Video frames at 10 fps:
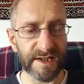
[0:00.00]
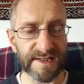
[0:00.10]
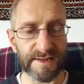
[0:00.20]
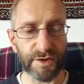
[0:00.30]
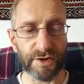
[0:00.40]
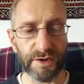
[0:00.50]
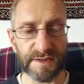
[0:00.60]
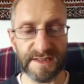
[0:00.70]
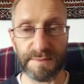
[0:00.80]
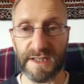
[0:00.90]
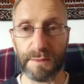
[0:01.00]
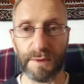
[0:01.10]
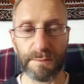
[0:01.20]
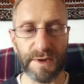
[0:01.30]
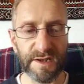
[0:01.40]
is a low,
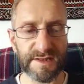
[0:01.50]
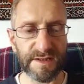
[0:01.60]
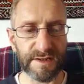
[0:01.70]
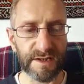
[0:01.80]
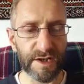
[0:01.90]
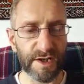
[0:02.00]
despicable person